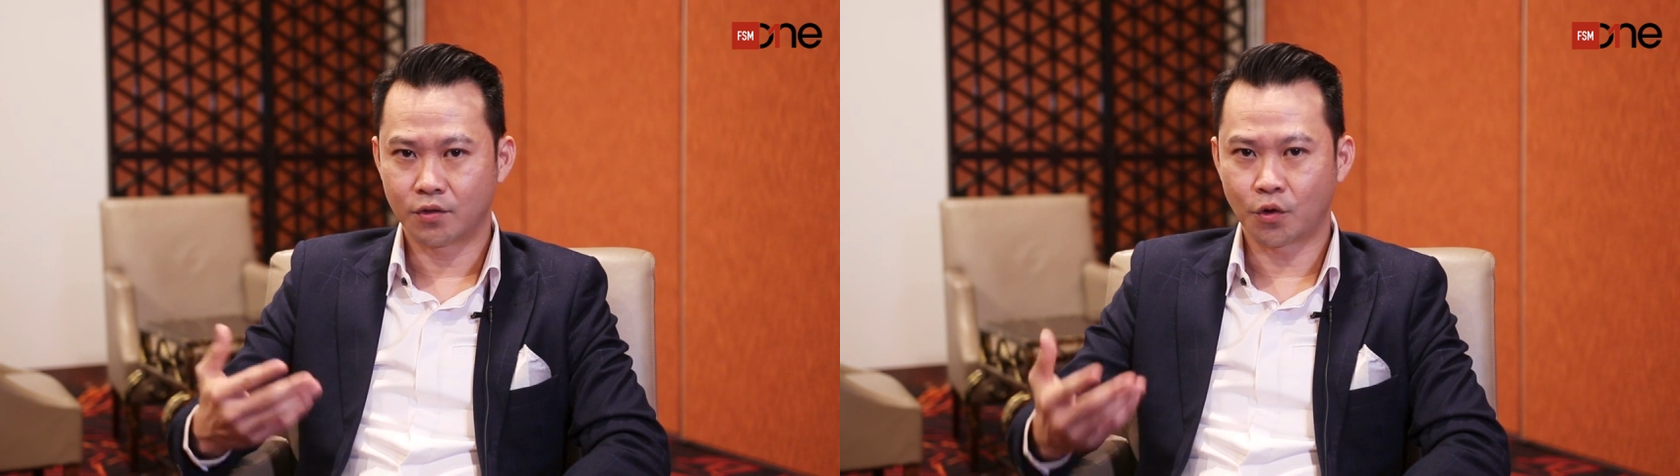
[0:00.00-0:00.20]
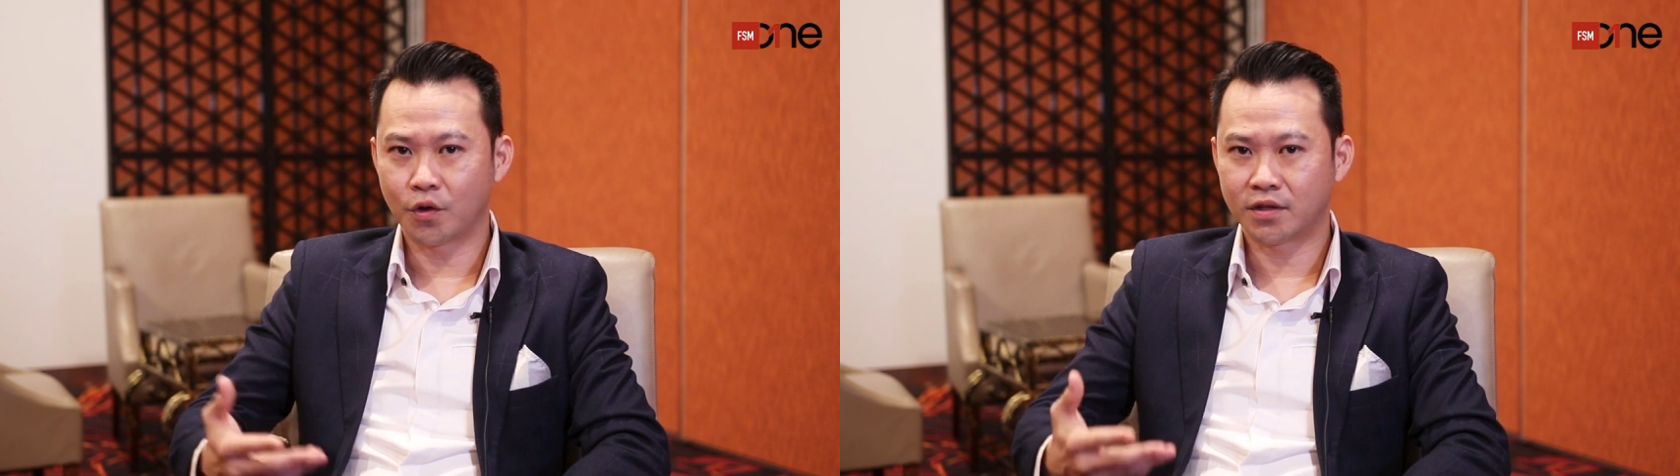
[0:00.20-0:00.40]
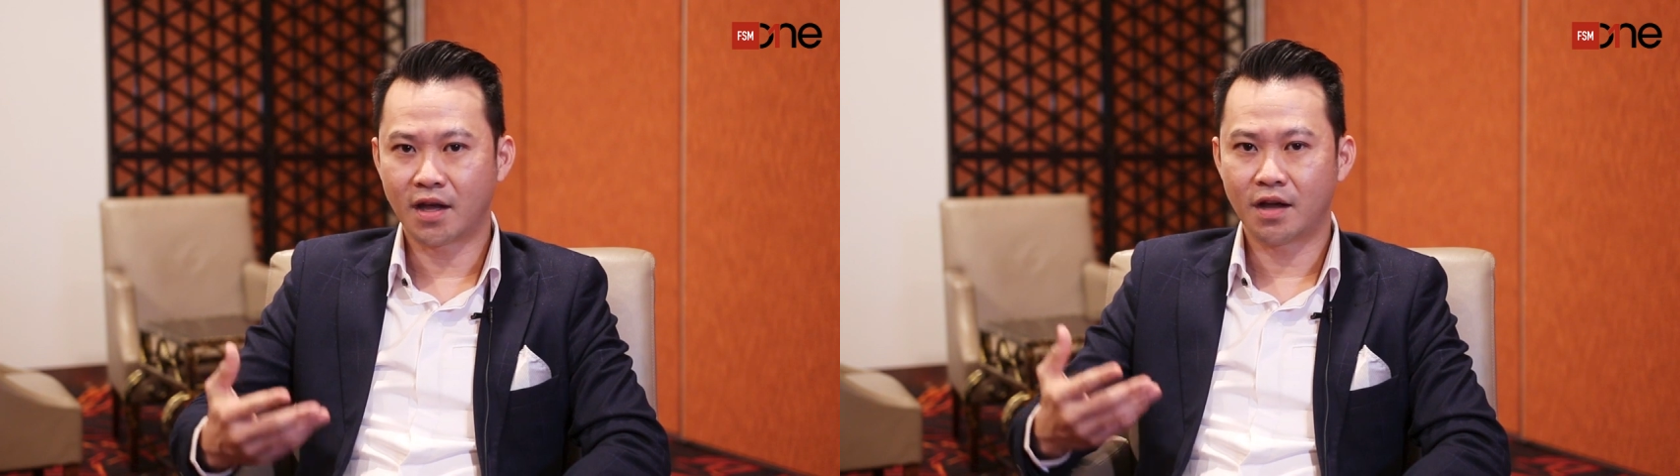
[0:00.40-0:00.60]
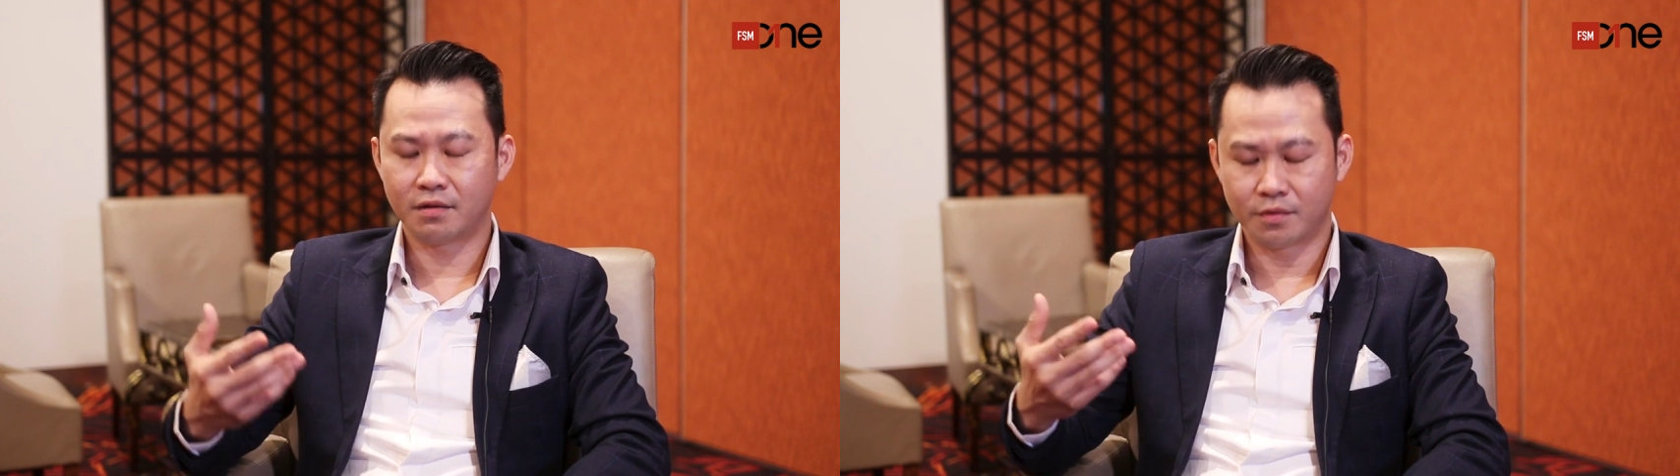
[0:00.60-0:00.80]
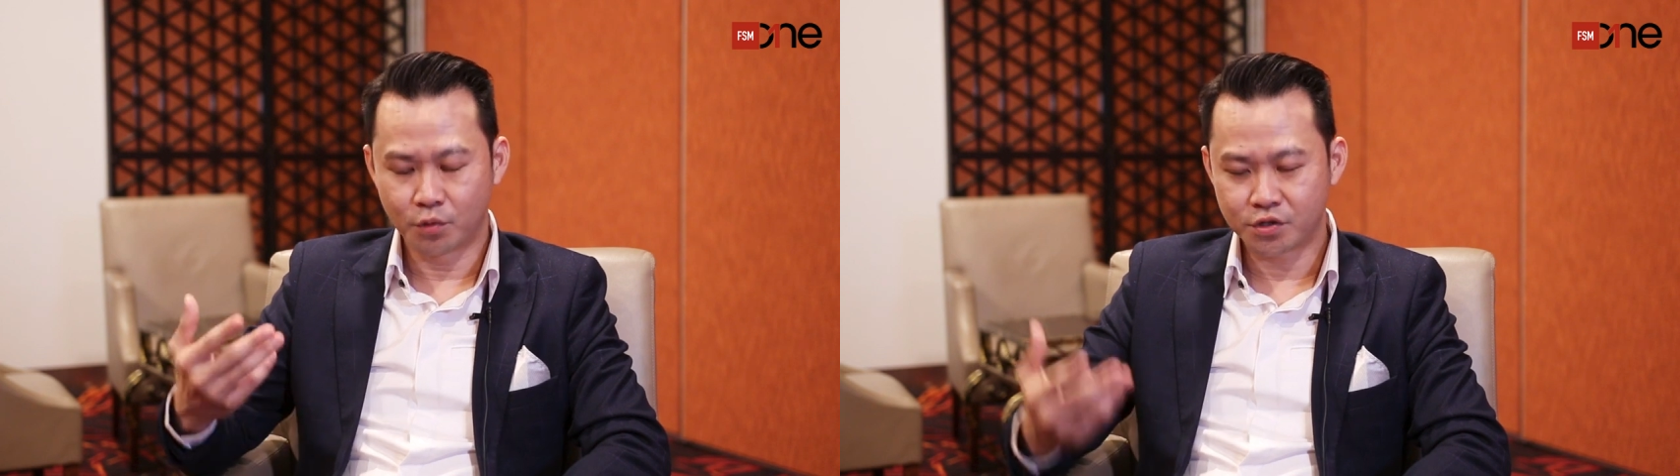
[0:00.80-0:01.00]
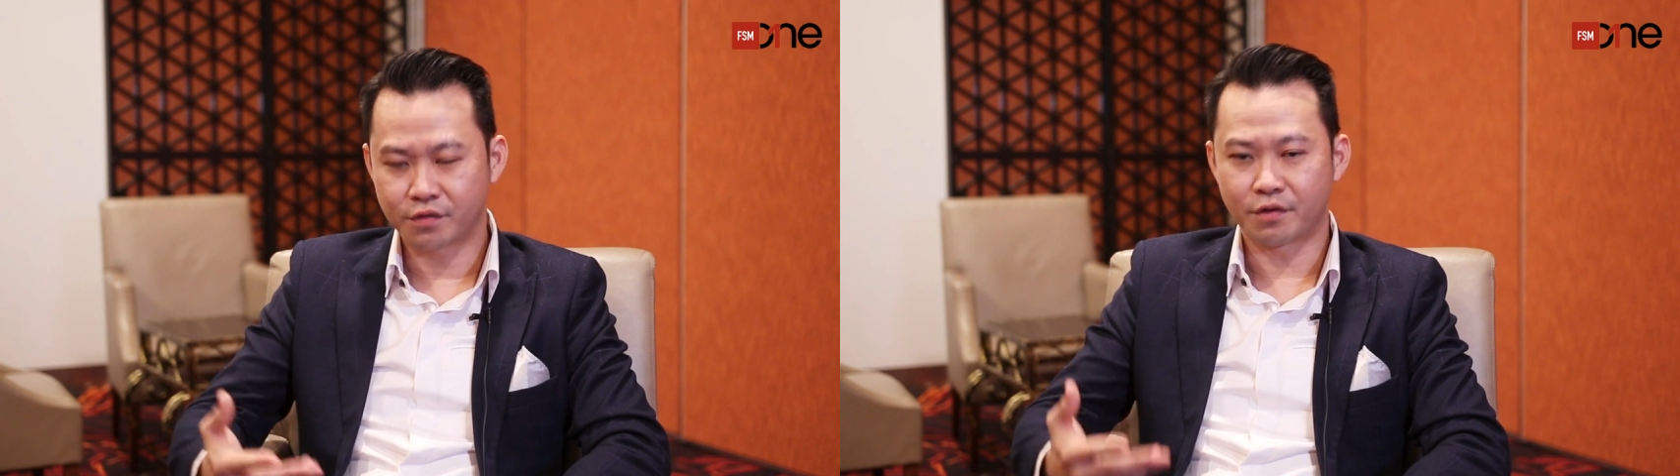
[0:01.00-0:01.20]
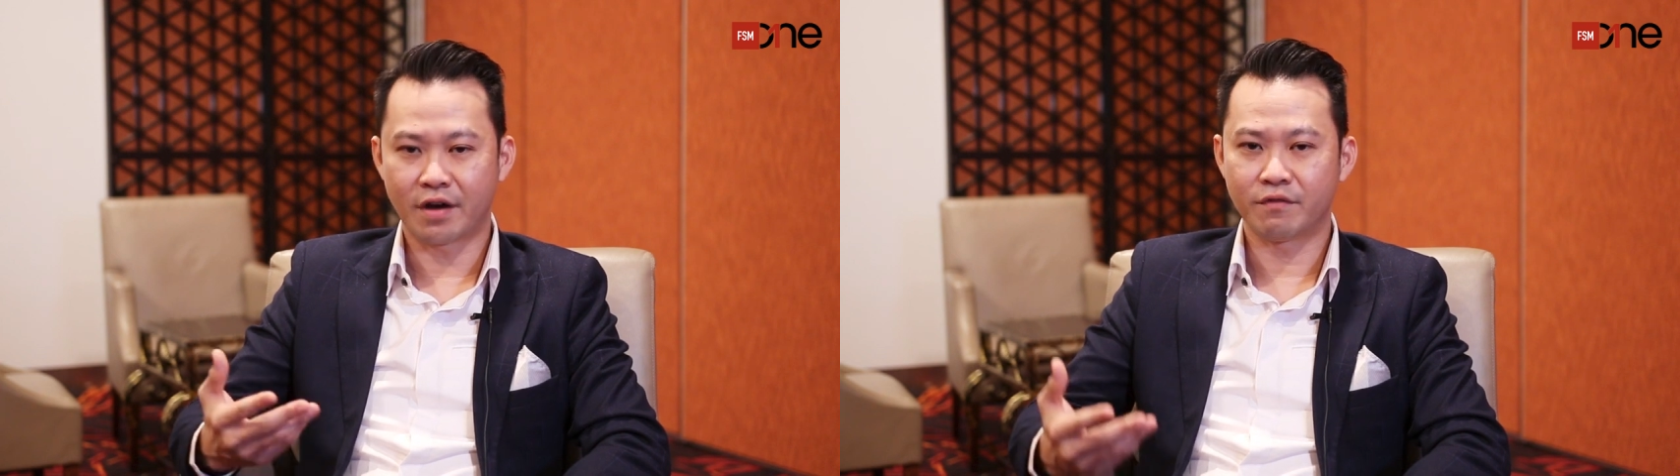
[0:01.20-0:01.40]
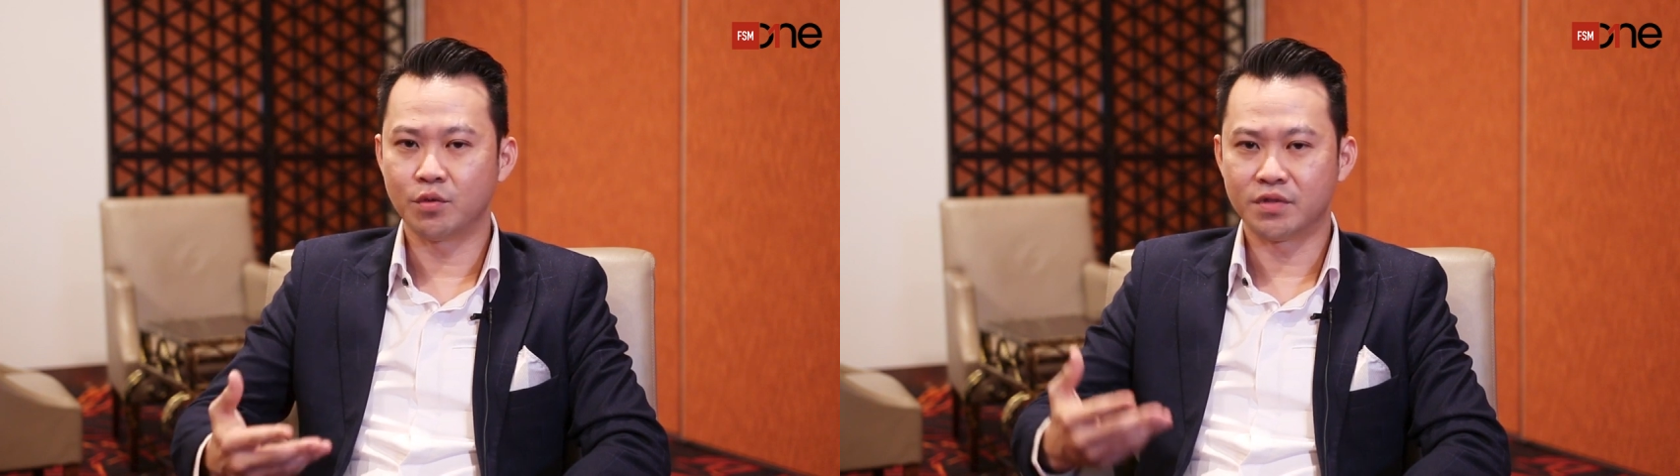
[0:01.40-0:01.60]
Toyota, most of the revenue